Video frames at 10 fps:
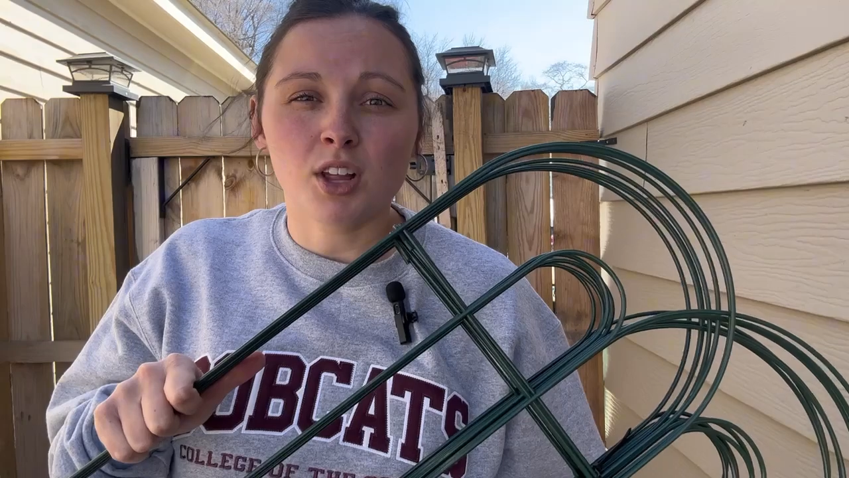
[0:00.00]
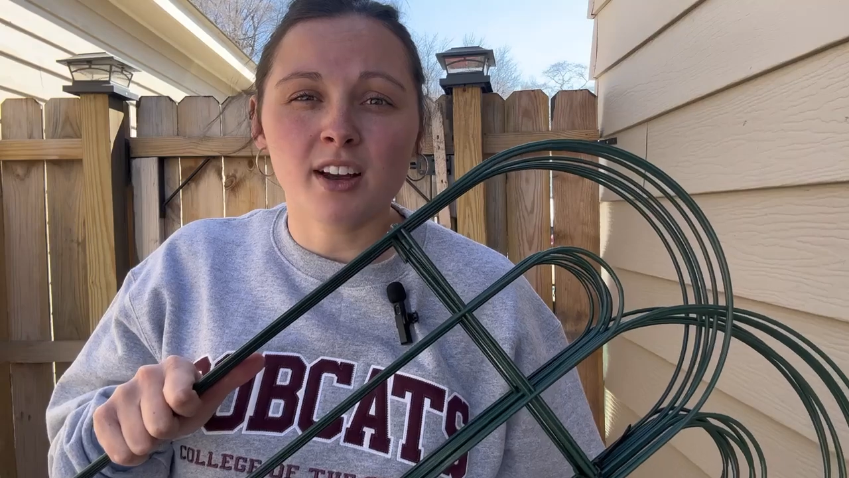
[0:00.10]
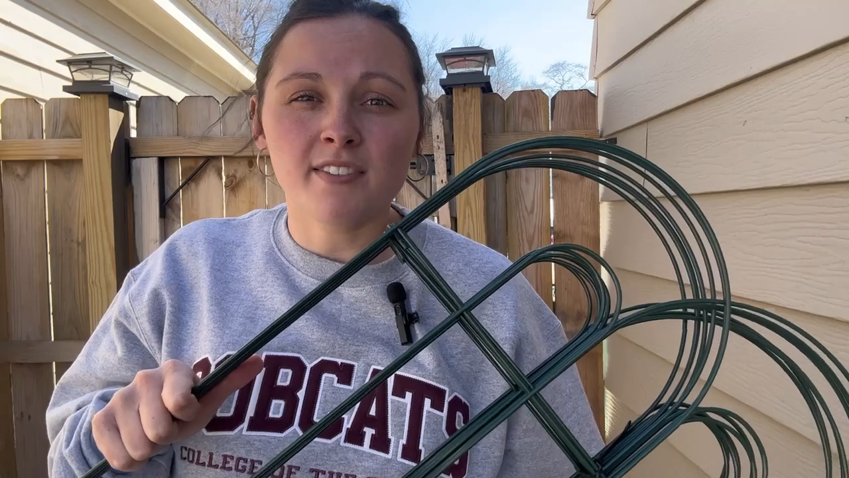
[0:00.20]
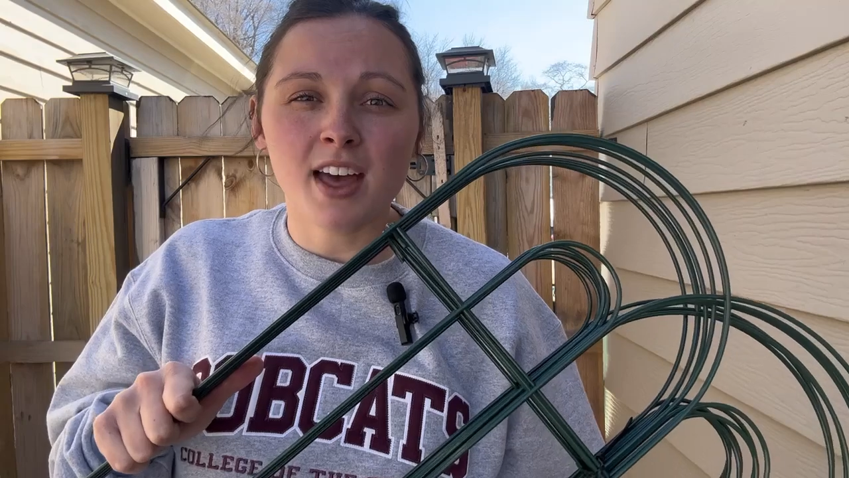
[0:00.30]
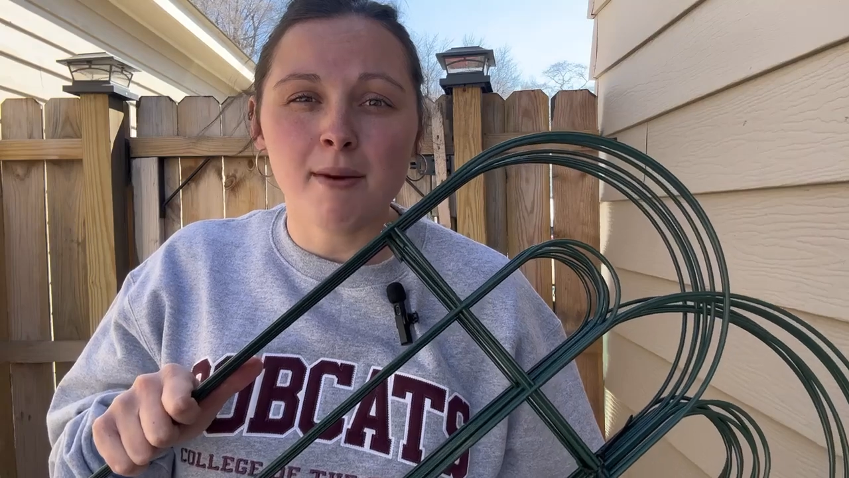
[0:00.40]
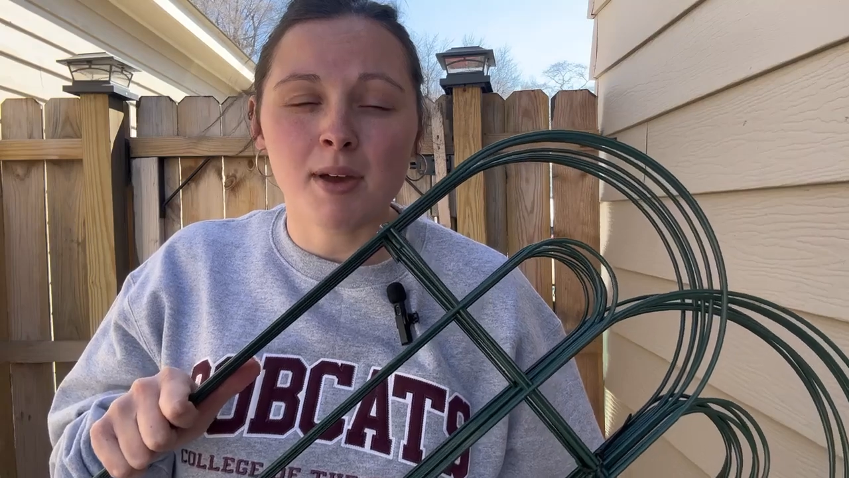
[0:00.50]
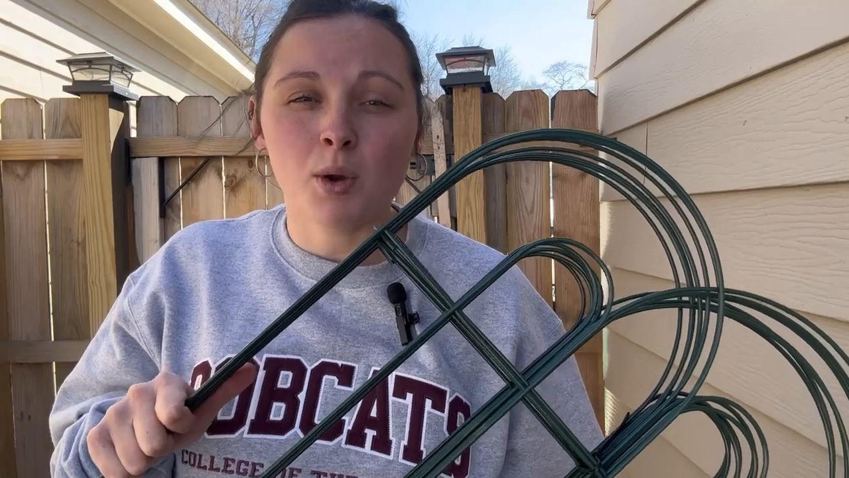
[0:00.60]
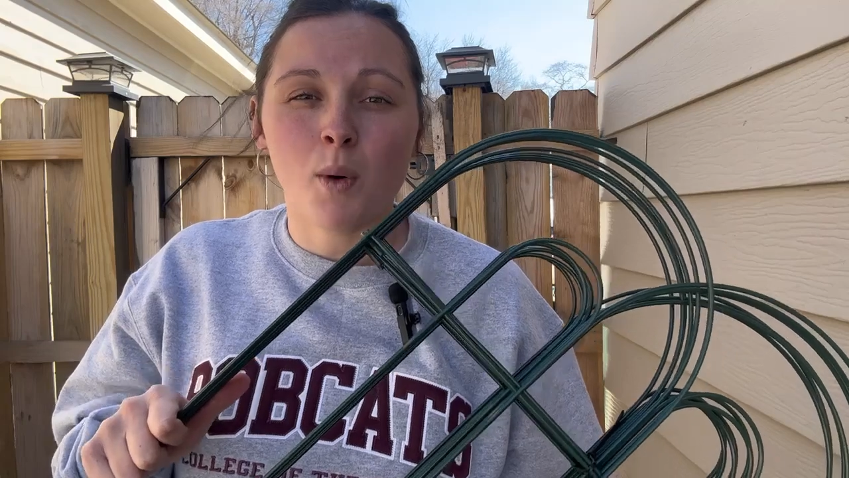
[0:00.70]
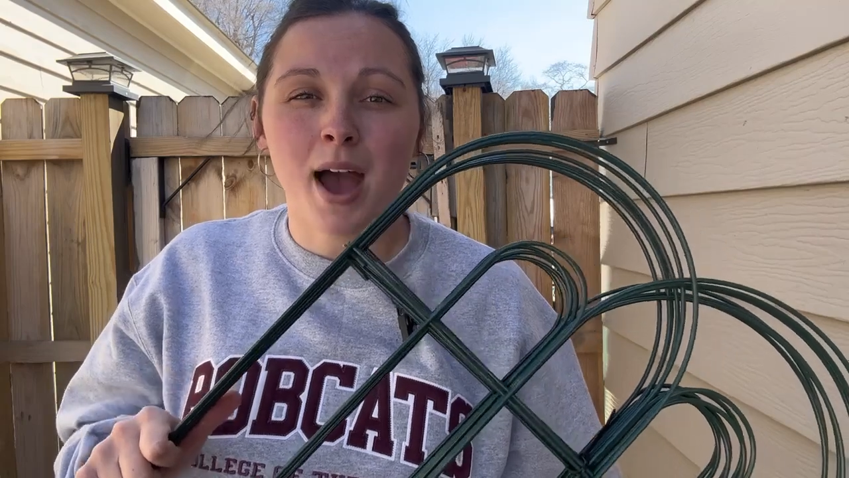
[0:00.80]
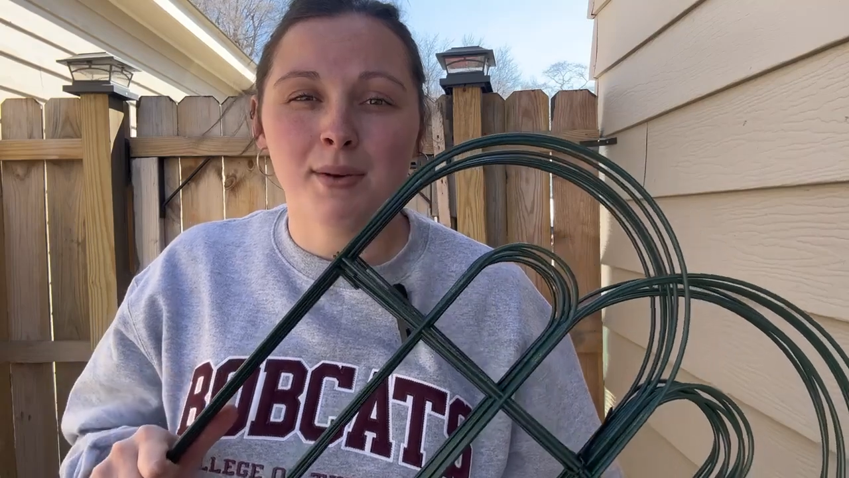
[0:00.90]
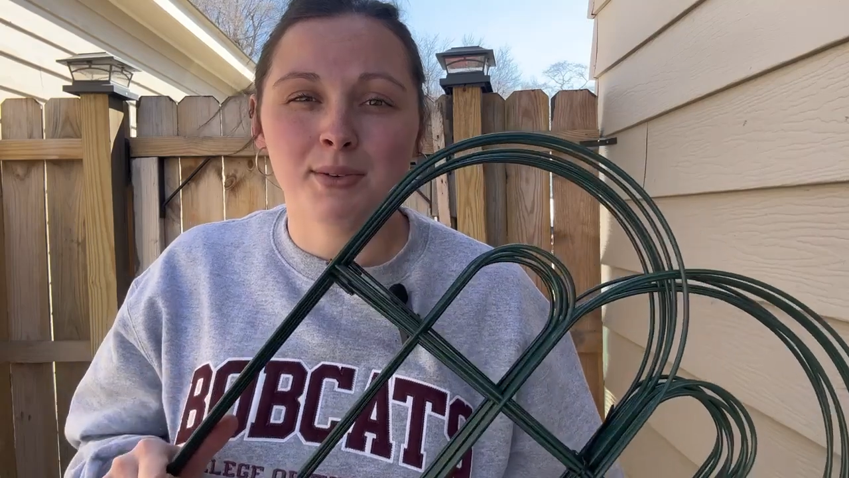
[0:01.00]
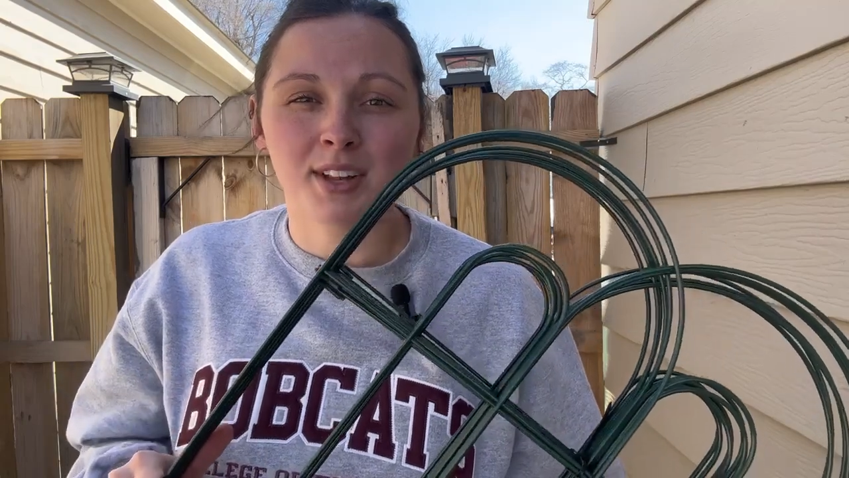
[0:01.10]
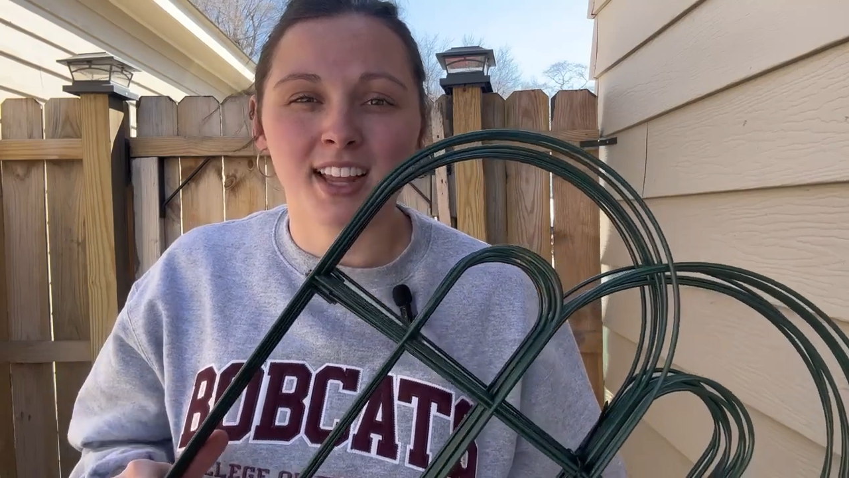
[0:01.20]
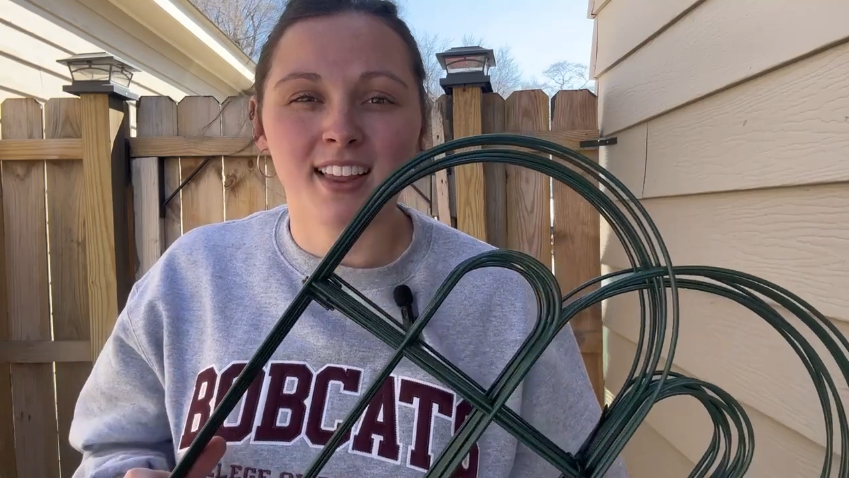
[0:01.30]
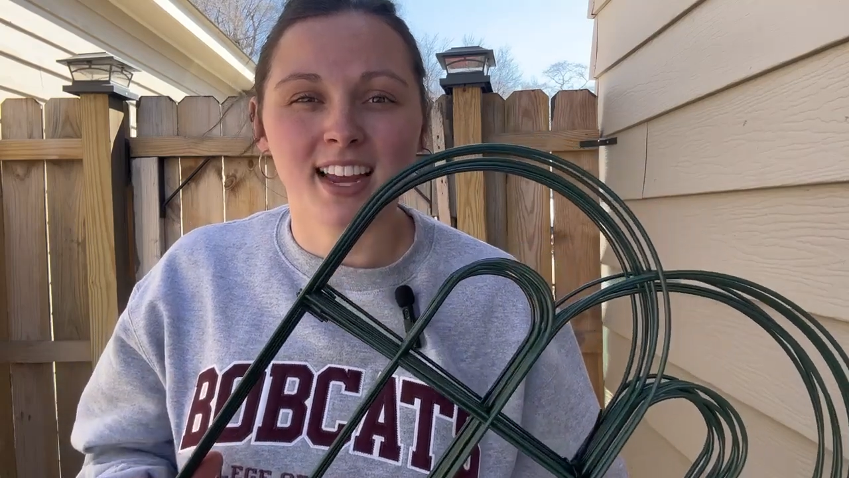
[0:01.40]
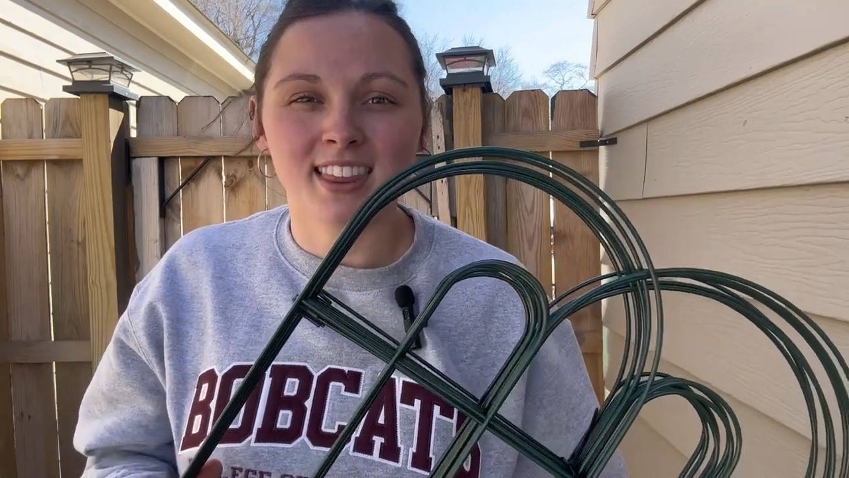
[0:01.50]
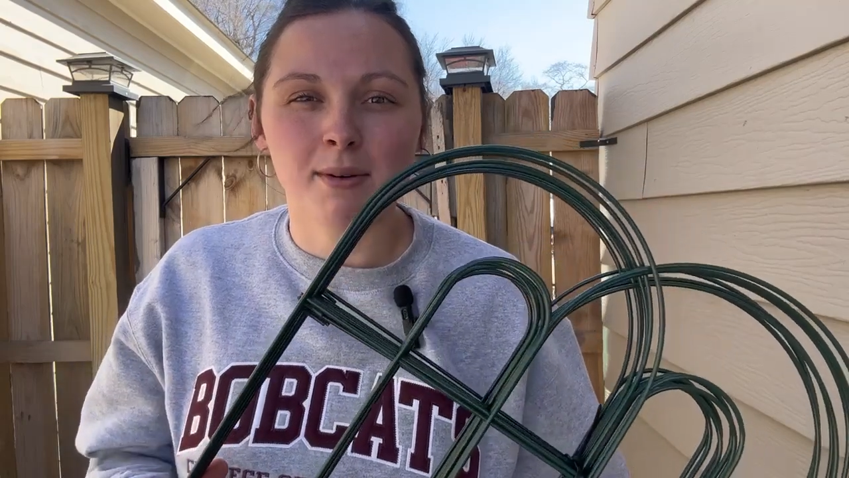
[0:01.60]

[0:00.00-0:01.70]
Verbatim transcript: look of them and why we really like